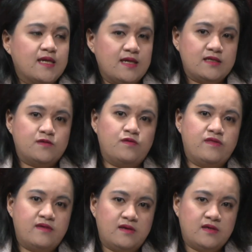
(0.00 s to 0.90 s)
case,
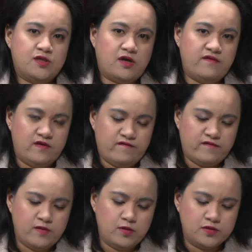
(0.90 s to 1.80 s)
with the driver
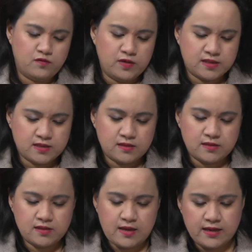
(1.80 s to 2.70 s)
involved, the most
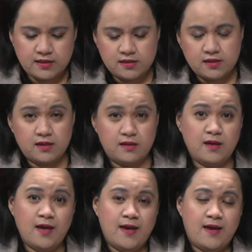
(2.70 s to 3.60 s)
recent accident here,
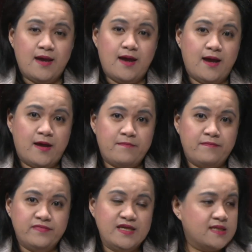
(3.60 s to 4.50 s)

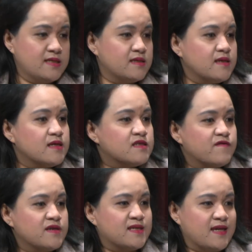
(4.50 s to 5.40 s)
this isn't his
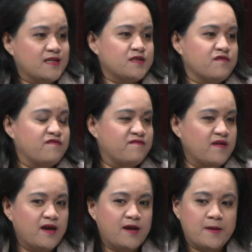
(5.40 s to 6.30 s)
first case of
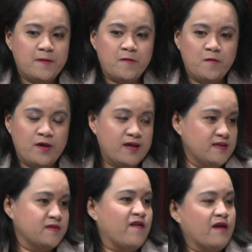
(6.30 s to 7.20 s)
where
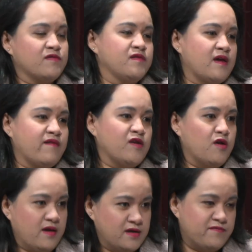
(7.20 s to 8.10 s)
he's found to have
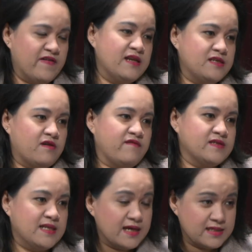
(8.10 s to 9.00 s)
not a valid
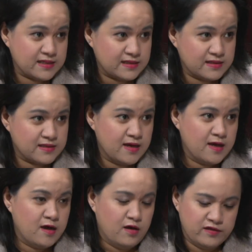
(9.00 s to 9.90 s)
driver's license
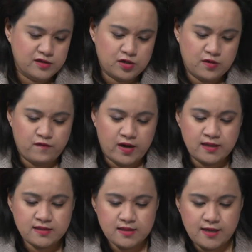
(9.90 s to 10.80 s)
on the job, right?